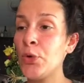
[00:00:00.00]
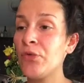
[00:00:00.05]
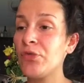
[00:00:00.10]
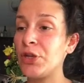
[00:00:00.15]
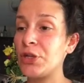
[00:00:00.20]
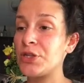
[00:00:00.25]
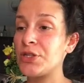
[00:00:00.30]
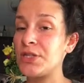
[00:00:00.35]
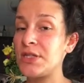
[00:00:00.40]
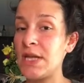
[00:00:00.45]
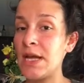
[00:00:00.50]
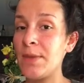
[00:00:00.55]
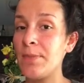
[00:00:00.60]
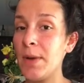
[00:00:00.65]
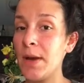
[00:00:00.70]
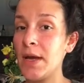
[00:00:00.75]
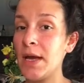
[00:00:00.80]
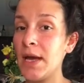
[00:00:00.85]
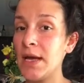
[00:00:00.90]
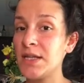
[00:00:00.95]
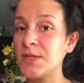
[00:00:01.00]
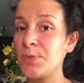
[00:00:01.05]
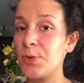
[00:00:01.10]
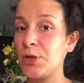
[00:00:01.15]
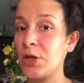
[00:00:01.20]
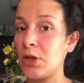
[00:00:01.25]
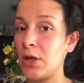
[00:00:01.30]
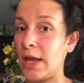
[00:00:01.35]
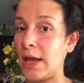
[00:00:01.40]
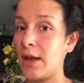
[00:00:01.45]
they're stink bug eggs, but
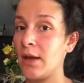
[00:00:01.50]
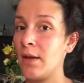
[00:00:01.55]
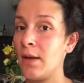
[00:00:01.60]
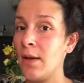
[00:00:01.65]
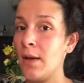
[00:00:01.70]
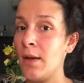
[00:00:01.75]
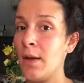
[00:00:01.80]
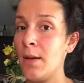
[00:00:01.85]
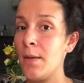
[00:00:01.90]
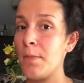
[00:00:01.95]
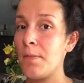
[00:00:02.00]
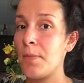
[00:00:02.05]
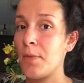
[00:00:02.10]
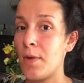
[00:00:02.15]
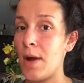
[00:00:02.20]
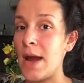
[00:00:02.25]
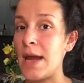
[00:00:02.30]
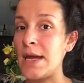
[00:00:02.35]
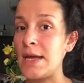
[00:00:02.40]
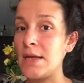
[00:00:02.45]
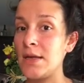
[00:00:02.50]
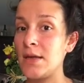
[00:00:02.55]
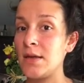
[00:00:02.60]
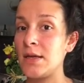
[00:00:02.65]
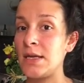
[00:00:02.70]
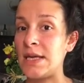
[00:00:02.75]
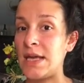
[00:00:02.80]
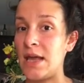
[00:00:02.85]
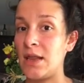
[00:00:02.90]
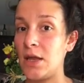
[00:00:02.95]
they're like bright
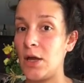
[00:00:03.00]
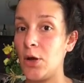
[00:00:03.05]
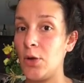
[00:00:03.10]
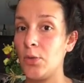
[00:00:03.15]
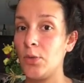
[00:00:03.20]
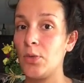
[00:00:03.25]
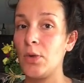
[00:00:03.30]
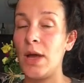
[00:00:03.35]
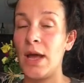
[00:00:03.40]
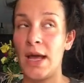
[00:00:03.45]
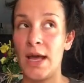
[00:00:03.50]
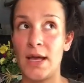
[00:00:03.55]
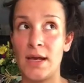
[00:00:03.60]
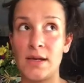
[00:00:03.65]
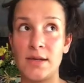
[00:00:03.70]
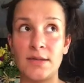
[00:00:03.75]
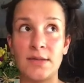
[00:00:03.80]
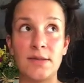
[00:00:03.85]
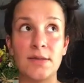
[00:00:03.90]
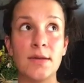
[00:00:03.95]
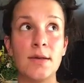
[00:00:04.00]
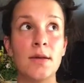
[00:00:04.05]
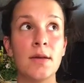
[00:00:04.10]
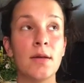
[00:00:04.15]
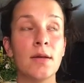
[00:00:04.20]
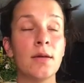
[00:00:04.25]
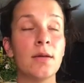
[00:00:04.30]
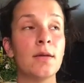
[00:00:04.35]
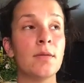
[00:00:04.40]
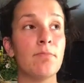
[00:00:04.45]
yellow eggs,
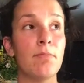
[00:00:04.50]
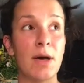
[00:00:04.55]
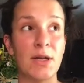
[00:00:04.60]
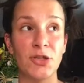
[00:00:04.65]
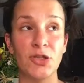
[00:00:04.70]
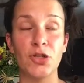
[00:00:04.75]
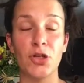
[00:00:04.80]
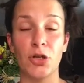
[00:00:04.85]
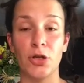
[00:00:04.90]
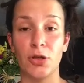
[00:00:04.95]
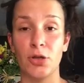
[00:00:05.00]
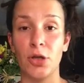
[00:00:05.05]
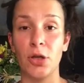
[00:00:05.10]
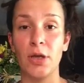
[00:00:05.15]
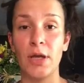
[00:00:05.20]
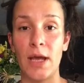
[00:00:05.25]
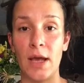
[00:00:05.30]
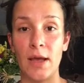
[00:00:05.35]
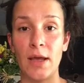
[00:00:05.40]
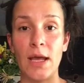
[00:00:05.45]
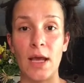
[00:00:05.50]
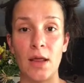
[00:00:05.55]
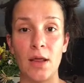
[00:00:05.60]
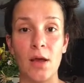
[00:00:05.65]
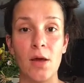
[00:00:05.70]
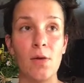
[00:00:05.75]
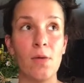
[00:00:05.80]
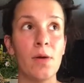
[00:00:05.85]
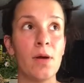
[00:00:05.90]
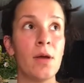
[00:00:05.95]
mustard looking
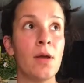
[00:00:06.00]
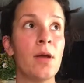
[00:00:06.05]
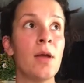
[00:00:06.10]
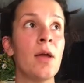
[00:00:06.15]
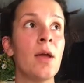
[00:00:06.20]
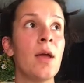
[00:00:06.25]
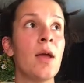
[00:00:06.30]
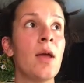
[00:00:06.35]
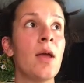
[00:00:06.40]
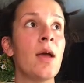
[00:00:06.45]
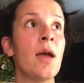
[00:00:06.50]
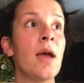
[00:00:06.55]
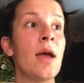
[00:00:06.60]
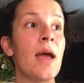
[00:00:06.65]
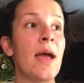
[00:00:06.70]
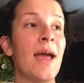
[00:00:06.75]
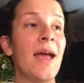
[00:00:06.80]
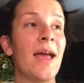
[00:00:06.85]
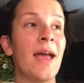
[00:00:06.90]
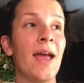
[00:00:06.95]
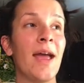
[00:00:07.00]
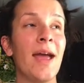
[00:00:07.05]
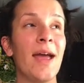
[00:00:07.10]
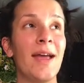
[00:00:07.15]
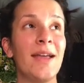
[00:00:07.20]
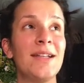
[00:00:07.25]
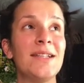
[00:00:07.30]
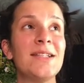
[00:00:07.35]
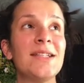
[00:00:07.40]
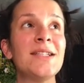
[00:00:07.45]
yellow.
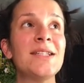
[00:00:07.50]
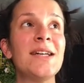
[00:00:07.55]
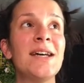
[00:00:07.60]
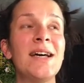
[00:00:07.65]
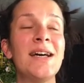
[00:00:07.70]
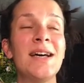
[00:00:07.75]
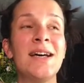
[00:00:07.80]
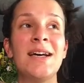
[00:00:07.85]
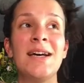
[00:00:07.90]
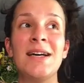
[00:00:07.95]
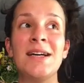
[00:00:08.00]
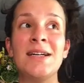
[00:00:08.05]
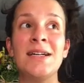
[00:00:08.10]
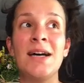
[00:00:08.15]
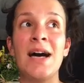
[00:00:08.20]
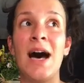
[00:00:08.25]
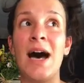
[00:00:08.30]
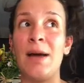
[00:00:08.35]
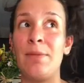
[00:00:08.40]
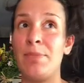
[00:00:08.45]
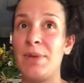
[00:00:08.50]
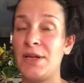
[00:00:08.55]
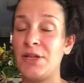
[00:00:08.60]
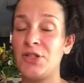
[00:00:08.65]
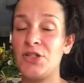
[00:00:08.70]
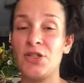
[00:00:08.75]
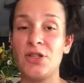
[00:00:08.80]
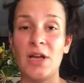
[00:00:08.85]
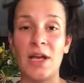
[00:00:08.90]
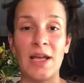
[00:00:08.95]
And I
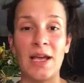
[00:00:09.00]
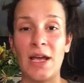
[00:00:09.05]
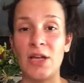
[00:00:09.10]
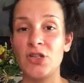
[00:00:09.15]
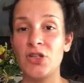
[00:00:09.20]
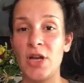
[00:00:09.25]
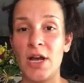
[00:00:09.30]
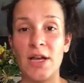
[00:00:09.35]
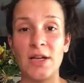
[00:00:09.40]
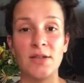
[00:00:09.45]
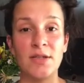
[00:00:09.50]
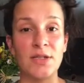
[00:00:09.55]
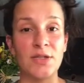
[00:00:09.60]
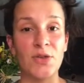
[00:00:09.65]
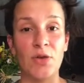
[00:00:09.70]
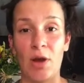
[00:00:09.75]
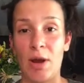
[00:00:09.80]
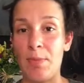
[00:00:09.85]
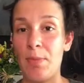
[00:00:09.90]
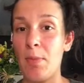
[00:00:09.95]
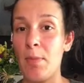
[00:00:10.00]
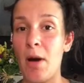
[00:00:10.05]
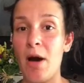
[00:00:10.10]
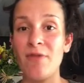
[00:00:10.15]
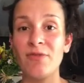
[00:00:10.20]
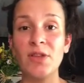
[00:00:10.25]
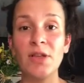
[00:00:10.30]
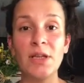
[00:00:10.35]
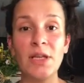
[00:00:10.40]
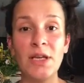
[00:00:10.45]
tried to scrape them
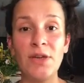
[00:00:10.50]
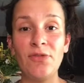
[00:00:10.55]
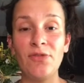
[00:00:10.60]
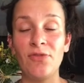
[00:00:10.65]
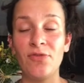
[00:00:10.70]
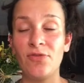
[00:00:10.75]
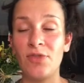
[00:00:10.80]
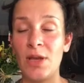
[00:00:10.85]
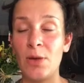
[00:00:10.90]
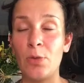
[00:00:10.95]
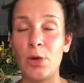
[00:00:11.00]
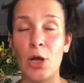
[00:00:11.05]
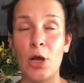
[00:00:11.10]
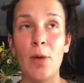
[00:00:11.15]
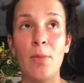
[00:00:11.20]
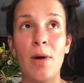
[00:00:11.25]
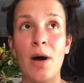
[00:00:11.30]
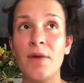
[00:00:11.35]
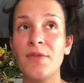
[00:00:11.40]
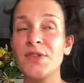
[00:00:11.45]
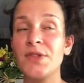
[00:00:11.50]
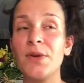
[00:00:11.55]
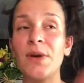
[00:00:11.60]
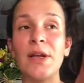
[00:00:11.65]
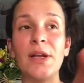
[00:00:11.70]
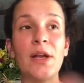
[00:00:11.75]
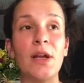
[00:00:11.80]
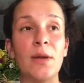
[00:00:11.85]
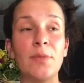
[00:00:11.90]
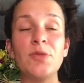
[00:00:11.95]
off the leaf. They wouldn't come off, so I
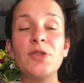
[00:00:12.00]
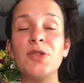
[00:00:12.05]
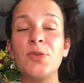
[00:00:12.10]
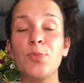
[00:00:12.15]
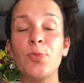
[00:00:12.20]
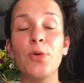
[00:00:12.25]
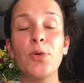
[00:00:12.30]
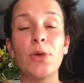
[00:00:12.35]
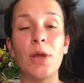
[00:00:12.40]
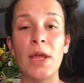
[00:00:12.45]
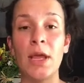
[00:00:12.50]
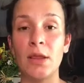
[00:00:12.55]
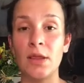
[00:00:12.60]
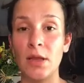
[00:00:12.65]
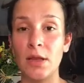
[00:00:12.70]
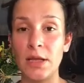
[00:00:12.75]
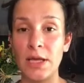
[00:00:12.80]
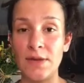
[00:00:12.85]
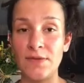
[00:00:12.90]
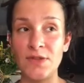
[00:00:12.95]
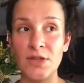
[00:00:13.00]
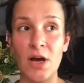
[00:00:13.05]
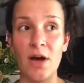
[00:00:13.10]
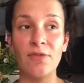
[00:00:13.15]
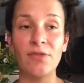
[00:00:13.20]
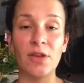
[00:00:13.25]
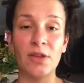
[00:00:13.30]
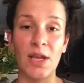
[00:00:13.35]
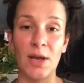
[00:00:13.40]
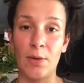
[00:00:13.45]
ended up just pruning the leaves
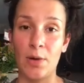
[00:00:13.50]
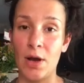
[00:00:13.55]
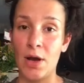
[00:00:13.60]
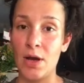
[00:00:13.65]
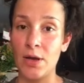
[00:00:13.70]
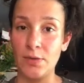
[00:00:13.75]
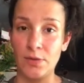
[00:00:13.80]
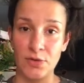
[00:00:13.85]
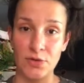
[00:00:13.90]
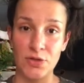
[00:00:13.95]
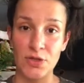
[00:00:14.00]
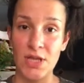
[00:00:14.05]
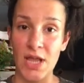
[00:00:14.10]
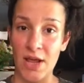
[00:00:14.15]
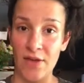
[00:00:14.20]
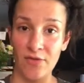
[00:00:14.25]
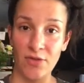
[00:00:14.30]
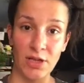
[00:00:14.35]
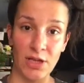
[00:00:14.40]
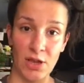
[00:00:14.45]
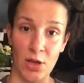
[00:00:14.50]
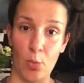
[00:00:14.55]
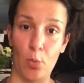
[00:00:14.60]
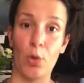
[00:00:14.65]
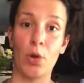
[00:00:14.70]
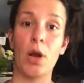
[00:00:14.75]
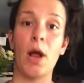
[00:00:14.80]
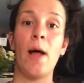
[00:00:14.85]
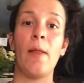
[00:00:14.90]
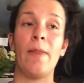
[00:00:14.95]
off that they were on. Thankfully, they
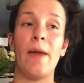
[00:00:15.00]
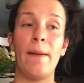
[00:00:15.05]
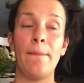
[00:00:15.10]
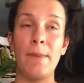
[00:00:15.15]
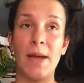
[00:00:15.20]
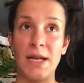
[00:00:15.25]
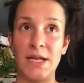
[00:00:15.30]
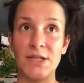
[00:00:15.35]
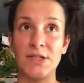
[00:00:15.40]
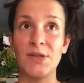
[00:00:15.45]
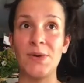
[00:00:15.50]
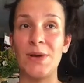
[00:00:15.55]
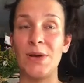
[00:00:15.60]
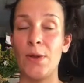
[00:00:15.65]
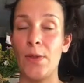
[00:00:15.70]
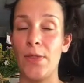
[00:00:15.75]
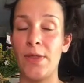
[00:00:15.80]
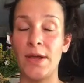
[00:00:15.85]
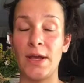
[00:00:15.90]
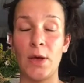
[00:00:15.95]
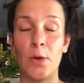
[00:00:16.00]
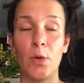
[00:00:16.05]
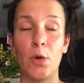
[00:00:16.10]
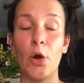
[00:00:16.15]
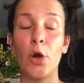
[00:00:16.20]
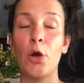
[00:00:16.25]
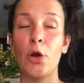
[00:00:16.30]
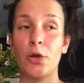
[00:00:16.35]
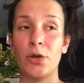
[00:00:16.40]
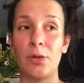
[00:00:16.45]
weren't on that many, so I don't think it'll
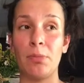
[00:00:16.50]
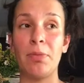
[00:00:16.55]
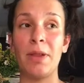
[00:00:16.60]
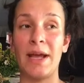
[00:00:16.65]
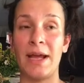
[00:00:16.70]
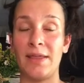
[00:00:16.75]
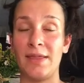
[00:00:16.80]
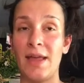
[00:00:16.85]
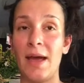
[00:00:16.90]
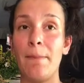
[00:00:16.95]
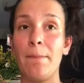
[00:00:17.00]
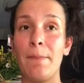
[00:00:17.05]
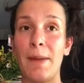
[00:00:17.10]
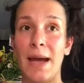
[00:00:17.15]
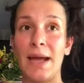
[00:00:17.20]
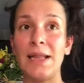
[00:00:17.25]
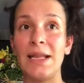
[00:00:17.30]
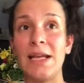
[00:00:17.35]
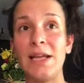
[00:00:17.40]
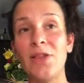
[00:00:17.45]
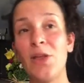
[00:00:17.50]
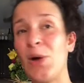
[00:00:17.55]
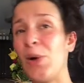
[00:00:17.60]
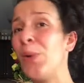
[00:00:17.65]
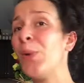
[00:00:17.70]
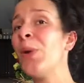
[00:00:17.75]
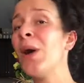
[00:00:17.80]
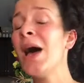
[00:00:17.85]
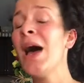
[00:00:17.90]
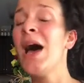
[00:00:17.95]
hurt the plant that badly,
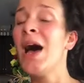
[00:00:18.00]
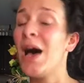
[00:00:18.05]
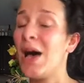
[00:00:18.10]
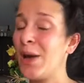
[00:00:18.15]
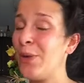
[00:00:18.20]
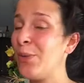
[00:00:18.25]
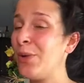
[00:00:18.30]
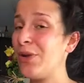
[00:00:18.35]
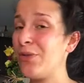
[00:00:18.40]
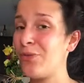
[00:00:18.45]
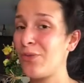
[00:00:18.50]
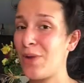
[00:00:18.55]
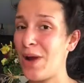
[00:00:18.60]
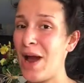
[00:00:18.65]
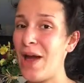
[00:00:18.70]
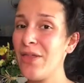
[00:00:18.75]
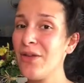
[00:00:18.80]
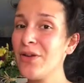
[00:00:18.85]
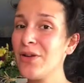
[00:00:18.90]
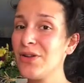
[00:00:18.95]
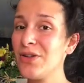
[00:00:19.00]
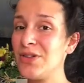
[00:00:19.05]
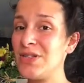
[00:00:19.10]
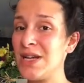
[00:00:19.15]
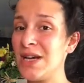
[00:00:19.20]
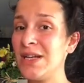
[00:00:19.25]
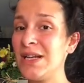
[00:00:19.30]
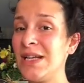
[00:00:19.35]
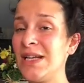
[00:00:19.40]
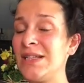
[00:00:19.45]
though. I would have rather
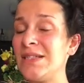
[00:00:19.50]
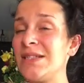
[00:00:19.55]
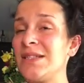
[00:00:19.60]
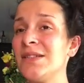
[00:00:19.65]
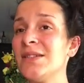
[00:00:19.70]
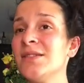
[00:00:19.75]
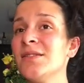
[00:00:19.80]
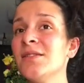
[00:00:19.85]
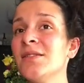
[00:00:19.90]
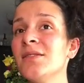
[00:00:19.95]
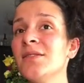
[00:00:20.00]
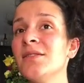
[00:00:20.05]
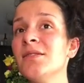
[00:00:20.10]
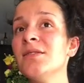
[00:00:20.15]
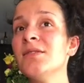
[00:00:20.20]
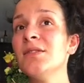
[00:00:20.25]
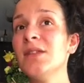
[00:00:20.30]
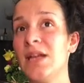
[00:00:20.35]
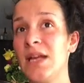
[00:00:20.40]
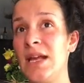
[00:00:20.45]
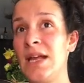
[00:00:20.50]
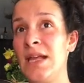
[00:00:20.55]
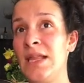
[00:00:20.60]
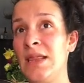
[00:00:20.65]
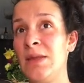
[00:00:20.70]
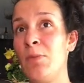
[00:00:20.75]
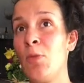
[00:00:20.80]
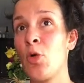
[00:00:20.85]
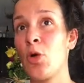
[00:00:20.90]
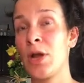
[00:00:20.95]
done it in
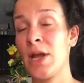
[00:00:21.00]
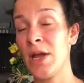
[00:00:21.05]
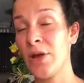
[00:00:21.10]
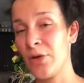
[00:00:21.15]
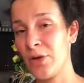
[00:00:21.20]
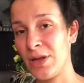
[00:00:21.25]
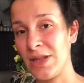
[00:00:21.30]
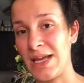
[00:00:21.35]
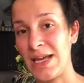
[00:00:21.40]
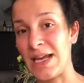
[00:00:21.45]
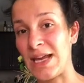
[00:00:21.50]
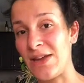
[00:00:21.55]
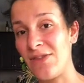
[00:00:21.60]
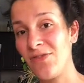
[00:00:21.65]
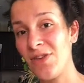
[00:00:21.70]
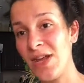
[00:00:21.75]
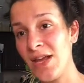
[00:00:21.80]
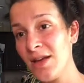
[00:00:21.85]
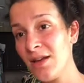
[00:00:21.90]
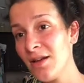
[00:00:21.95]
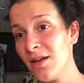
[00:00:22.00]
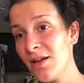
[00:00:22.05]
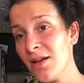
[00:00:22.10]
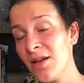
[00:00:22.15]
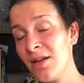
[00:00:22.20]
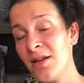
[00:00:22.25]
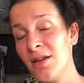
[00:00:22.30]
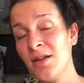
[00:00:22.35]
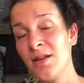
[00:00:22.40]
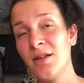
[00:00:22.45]
the morning or in the evening.
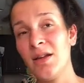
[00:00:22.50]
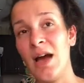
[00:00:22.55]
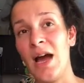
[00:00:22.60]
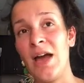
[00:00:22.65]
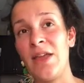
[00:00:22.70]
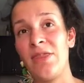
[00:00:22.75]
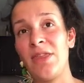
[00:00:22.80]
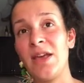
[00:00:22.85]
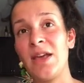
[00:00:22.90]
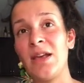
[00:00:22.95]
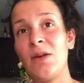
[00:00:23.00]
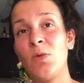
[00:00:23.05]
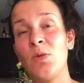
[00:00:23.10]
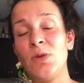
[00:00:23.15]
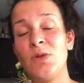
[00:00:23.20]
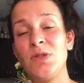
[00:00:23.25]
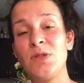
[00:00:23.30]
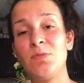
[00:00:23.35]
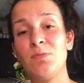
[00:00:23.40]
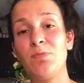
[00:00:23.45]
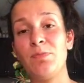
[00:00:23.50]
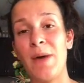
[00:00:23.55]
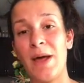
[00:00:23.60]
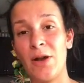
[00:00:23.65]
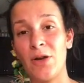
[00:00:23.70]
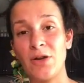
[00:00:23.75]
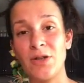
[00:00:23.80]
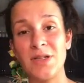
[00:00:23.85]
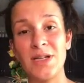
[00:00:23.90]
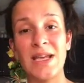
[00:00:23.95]
I think it was
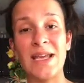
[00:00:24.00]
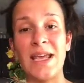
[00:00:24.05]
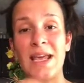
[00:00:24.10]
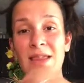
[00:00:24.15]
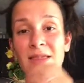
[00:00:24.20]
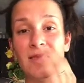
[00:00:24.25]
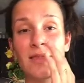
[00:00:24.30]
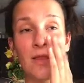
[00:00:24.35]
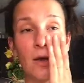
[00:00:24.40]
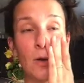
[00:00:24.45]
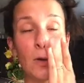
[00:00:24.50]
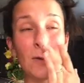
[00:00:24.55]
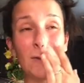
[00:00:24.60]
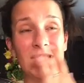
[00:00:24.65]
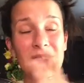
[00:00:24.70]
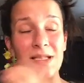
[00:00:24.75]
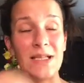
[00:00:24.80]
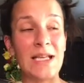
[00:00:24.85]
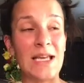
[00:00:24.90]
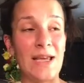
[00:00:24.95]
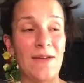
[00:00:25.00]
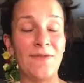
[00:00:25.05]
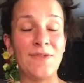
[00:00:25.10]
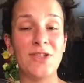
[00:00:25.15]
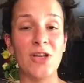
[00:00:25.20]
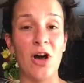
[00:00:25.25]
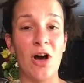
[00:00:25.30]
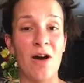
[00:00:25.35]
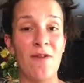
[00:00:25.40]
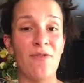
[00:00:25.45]
better to get those leaves
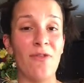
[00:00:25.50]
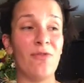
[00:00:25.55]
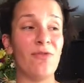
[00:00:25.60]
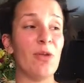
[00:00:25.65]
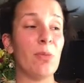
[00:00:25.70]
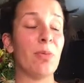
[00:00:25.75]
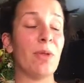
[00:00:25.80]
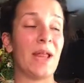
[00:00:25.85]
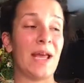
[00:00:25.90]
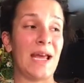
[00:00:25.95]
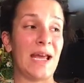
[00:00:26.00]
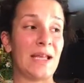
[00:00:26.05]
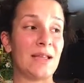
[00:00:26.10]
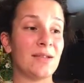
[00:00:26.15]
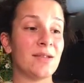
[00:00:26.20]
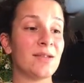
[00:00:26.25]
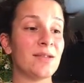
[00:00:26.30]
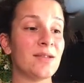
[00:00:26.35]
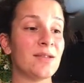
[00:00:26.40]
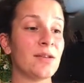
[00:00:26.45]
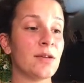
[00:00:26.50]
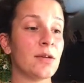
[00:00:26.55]
off of the plants